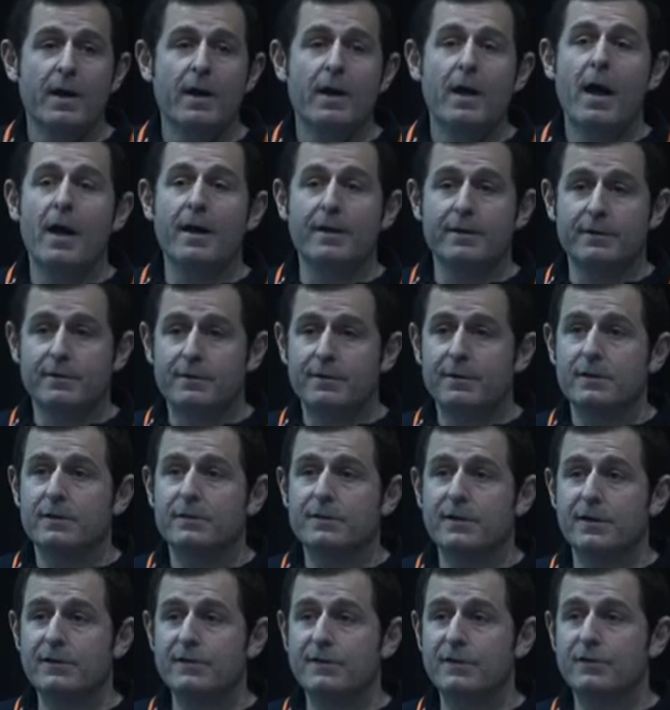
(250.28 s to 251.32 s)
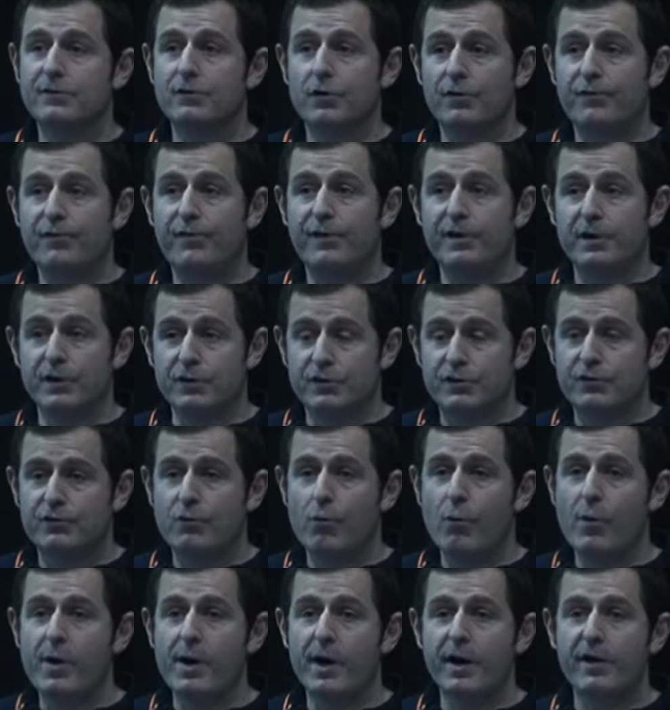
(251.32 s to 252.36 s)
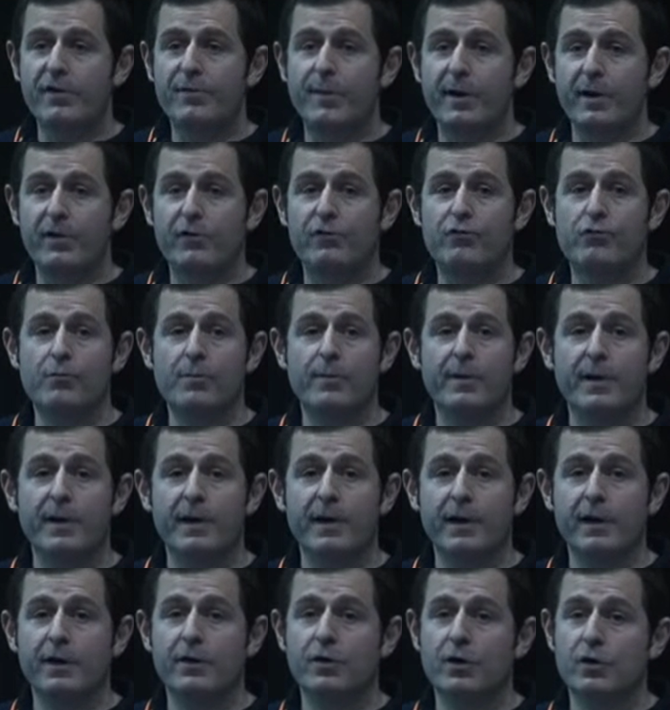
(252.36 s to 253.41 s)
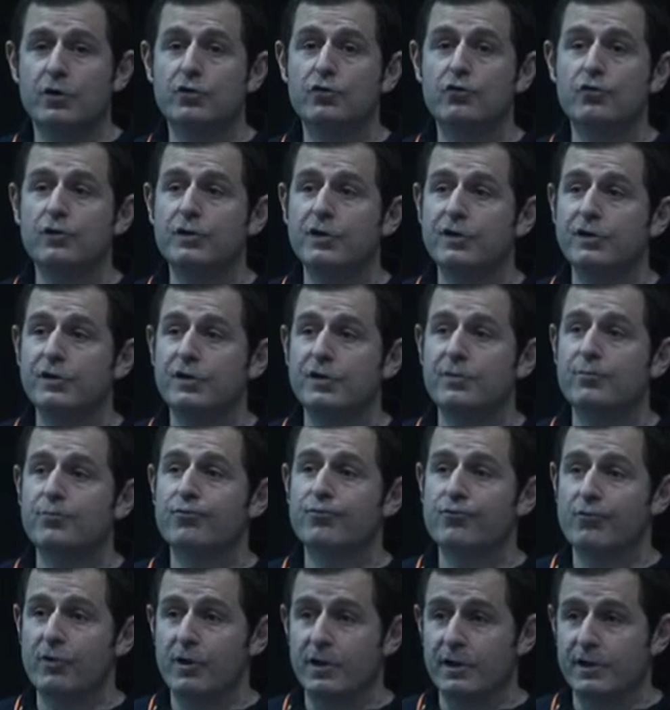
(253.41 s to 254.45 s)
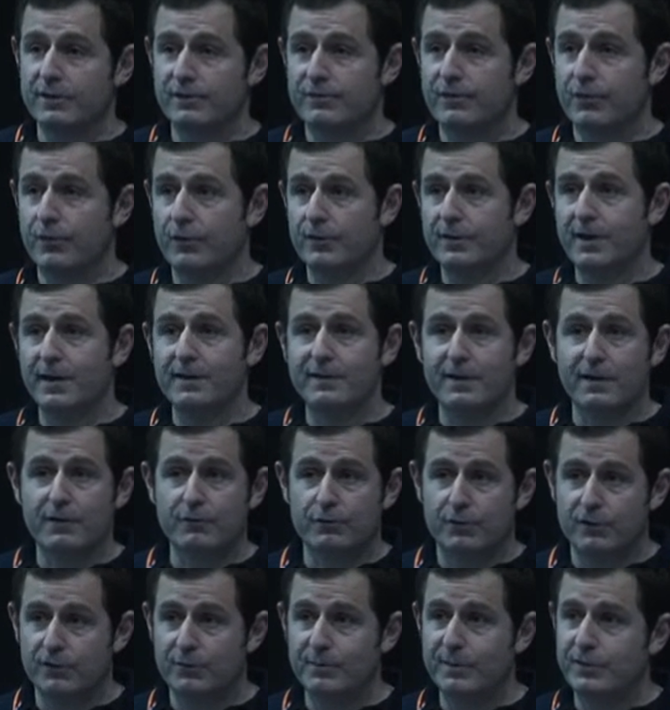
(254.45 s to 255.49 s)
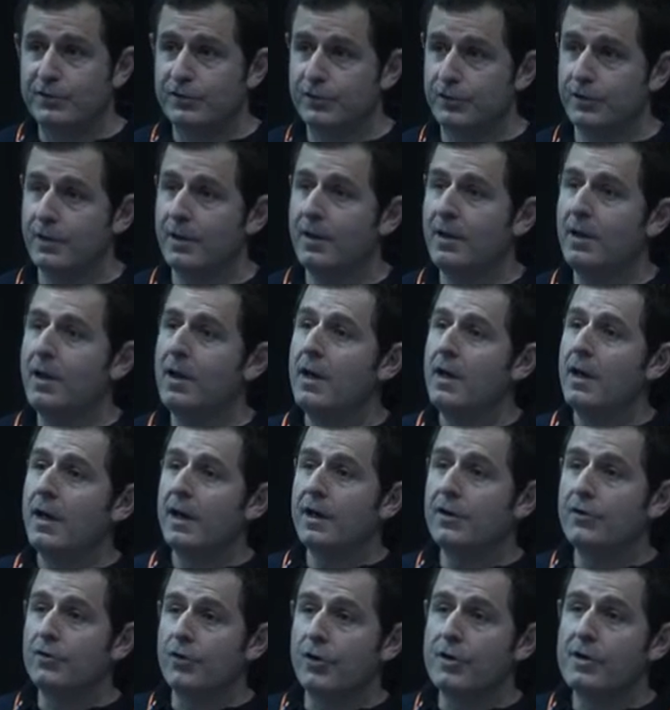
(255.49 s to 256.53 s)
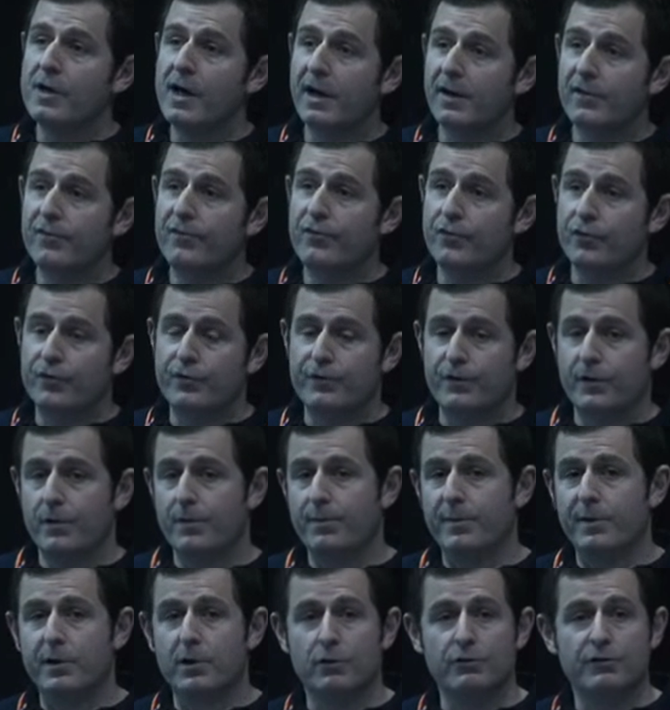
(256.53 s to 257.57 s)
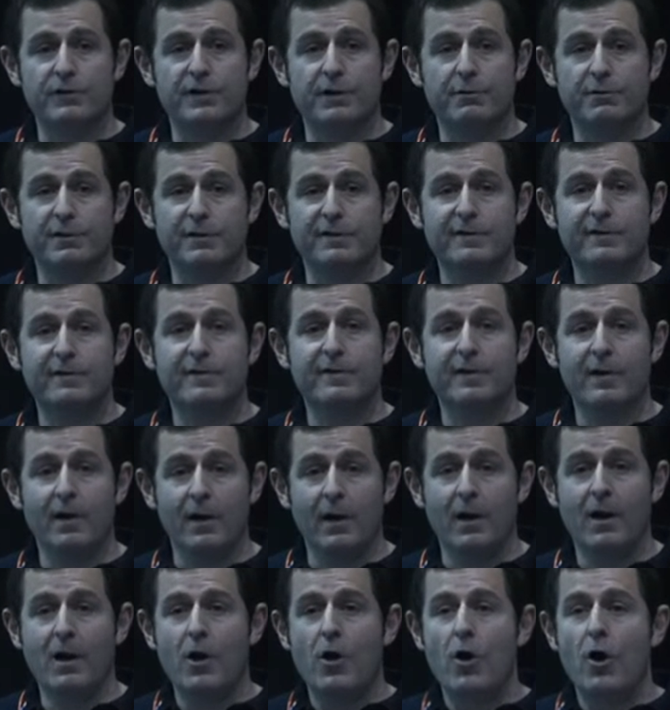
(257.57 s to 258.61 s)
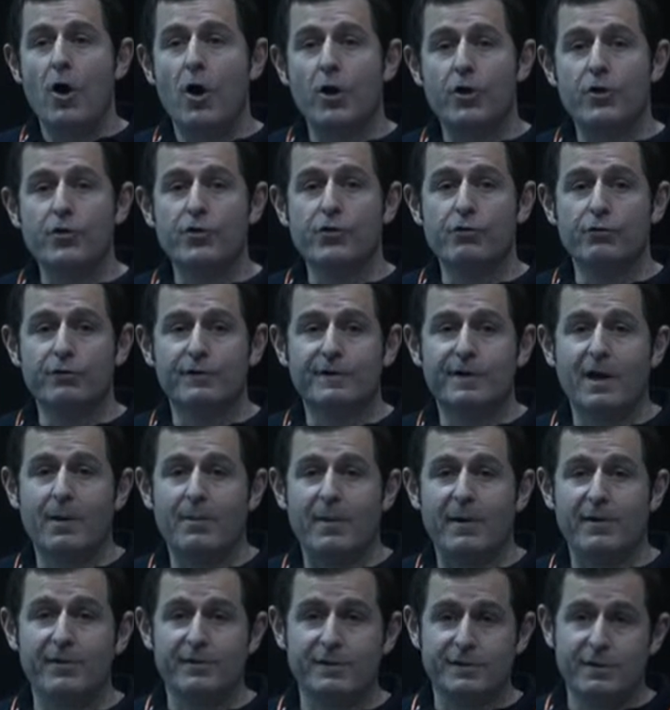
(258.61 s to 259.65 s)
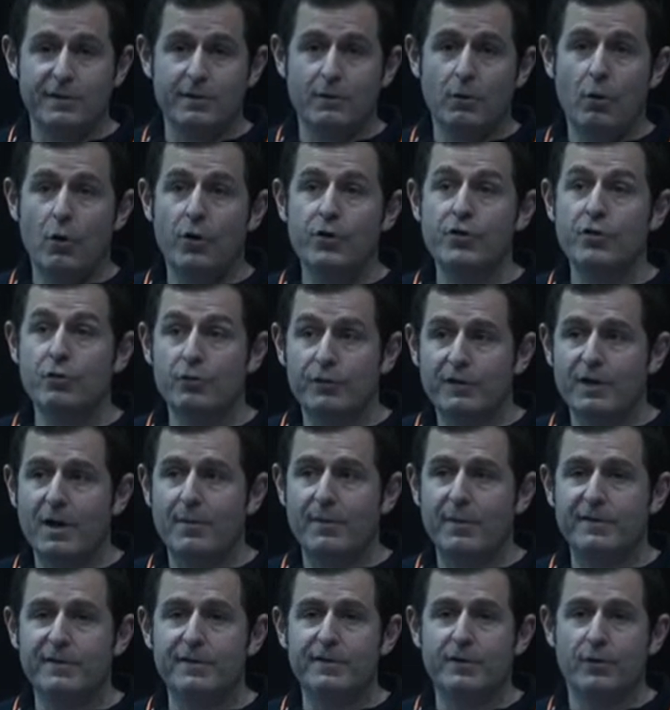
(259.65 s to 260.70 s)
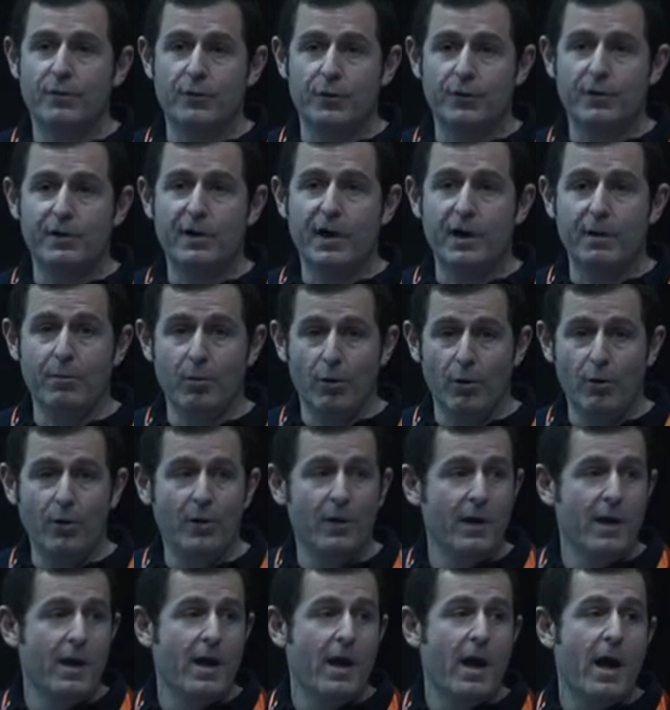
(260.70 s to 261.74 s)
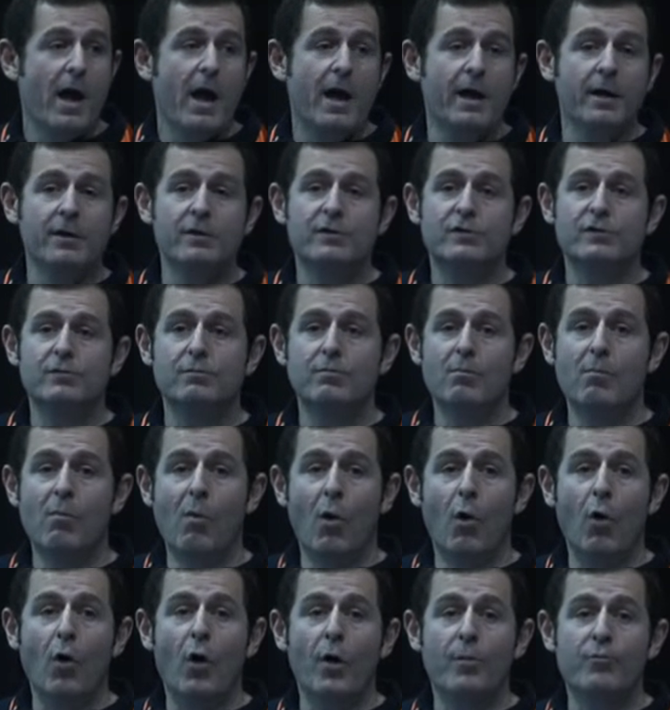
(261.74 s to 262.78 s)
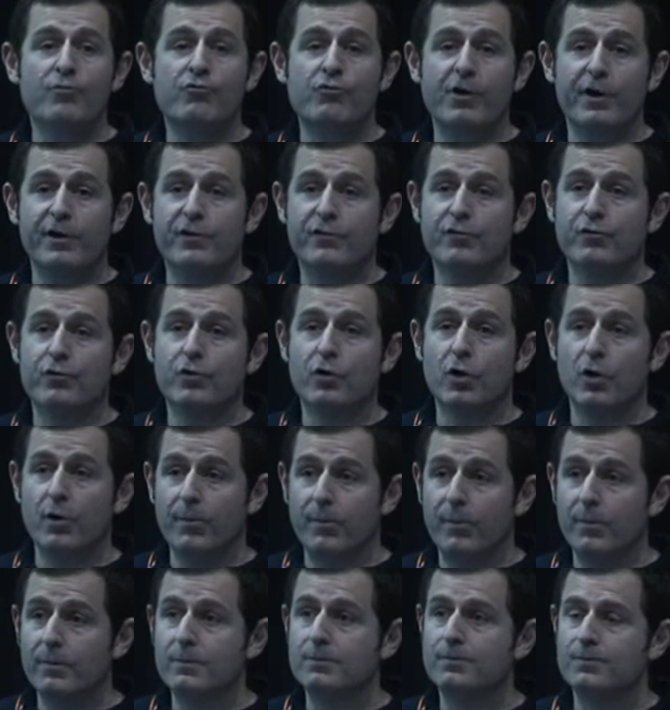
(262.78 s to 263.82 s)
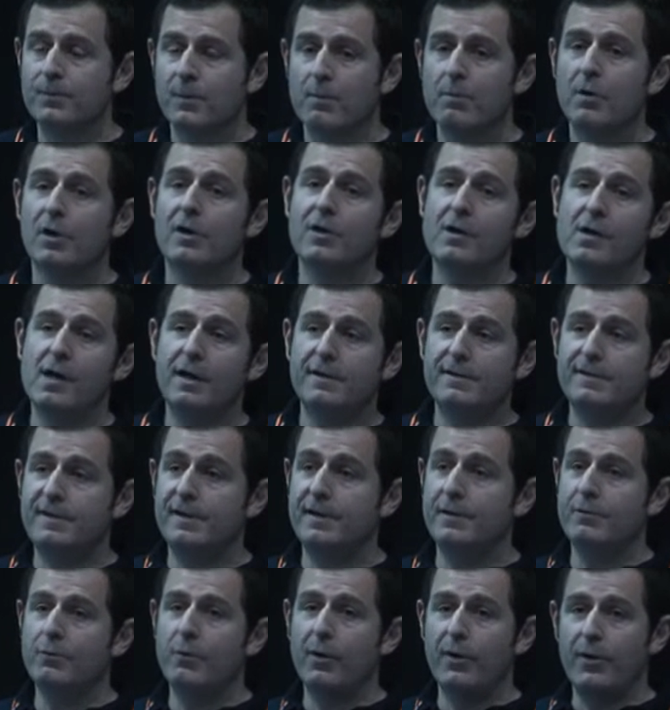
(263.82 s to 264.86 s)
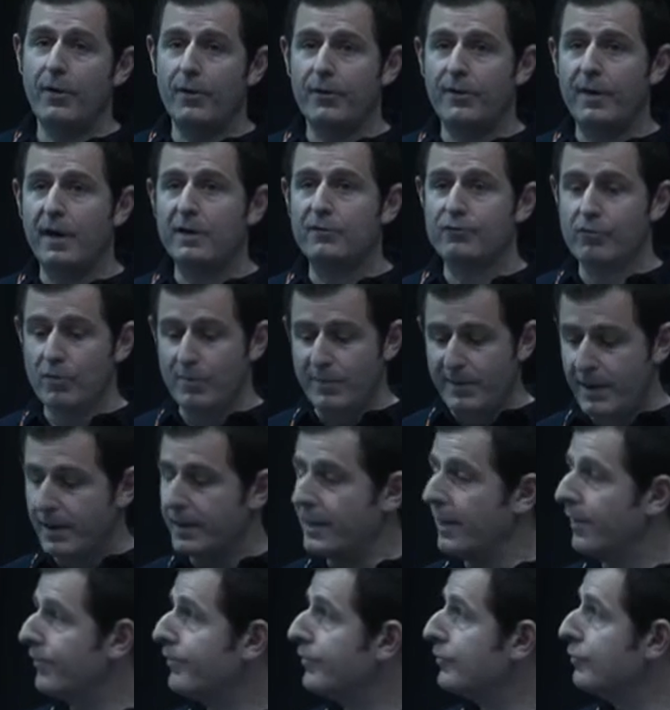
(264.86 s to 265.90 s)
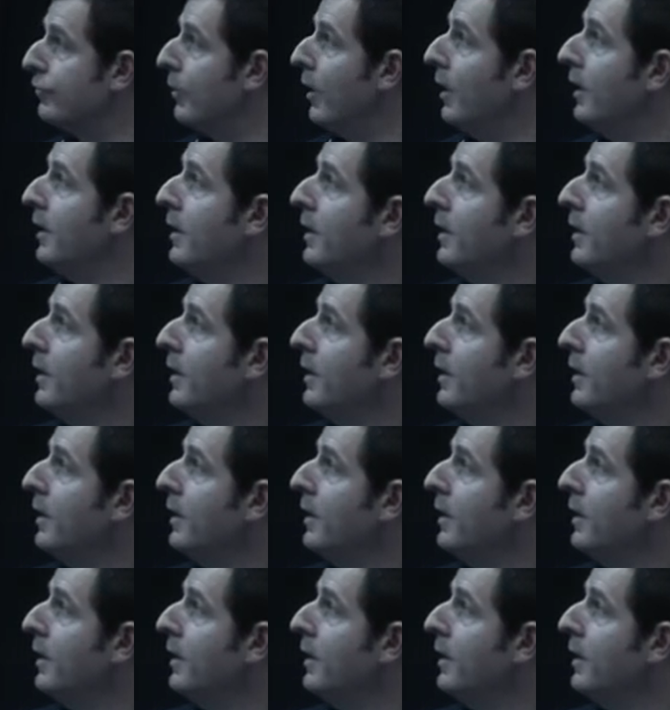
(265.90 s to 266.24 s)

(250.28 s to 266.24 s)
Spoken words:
And this is not finished. We expect to be in a 2-digit price for the data transmission in the next future, because there is still unused capacity on the cable and more upgrade to come. But let's see whether that would be enough to